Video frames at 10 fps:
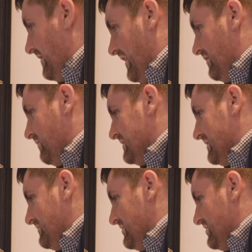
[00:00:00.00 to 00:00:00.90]
No, this one
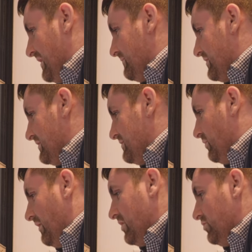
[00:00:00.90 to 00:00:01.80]
seems exceptionally
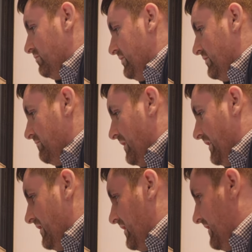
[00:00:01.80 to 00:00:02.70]
small. I could normally do them by
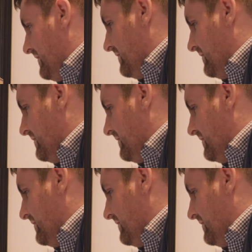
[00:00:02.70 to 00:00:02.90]
the eye.